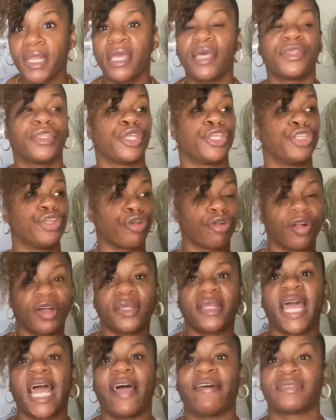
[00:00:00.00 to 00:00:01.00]
then you're going
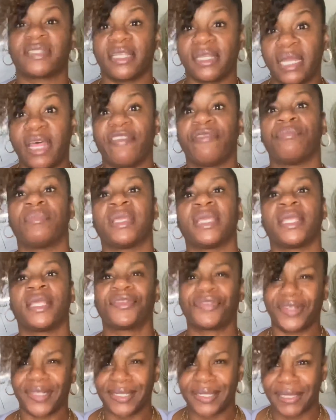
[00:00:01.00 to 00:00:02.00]
to have to love me
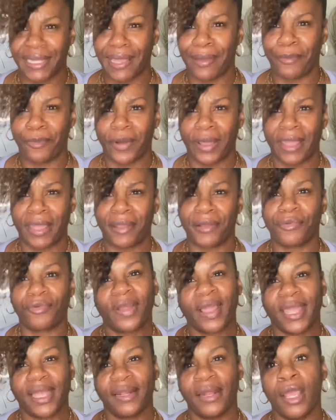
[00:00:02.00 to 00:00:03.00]
the same way,
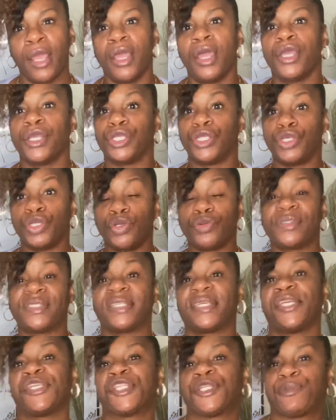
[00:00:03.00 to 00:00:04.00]
right? You
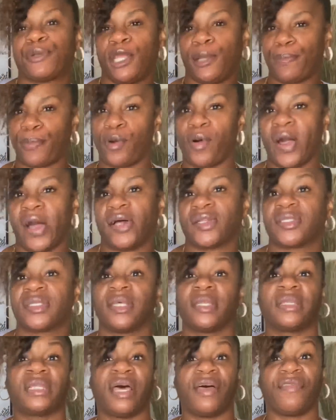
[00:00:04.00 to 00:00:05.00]
teach people how
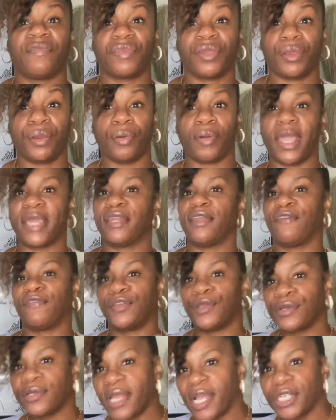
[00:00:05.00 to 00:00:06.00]
to love you. And if
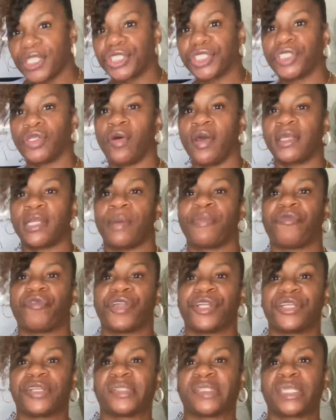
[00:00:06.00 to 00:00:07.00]
you're not showing up for
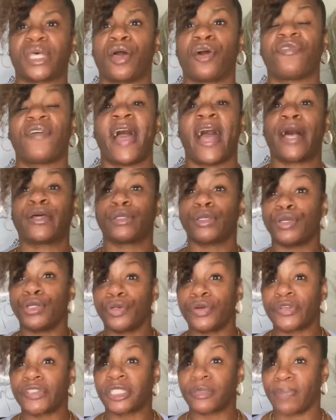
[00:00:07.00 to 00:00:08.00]
yourself, how do you
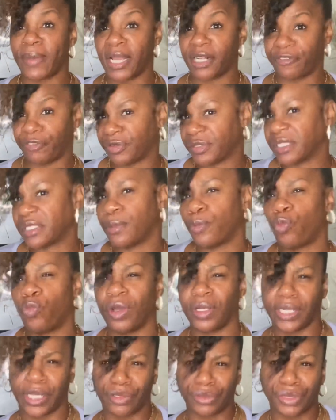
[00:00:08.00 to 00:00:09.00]
expect for
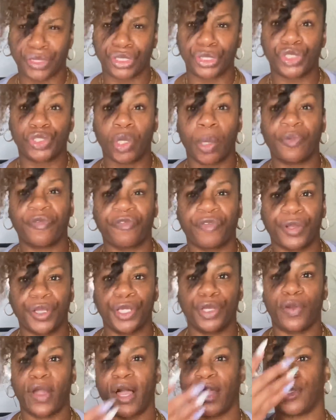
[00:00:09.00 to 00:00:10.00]
someone else to show up for
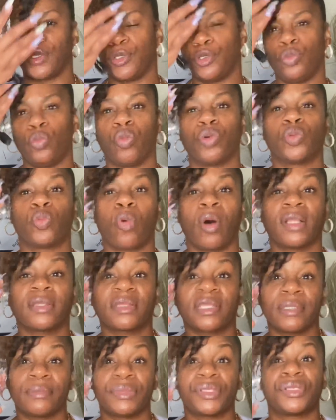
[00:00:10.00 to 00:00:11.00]
you how you would want
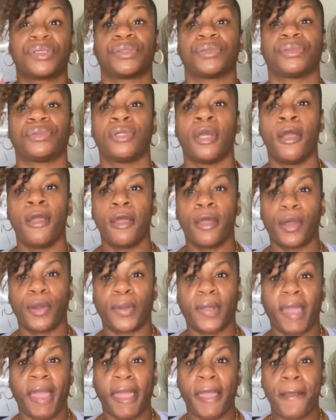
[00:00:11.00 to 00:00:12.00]
them to?
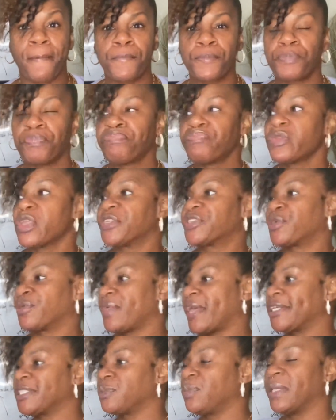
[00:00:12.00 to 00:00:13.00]
Okay? So
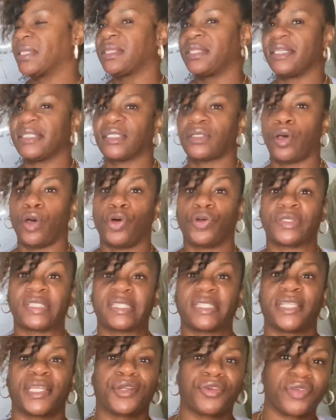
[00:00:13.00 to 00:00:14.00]
that's what this whole
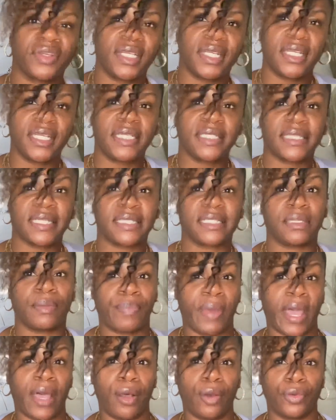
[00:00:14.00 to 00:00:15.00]
series is
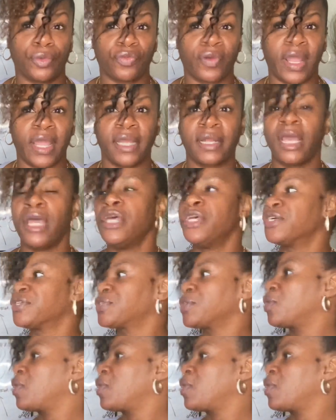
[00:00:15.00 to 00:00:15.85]
about, right? So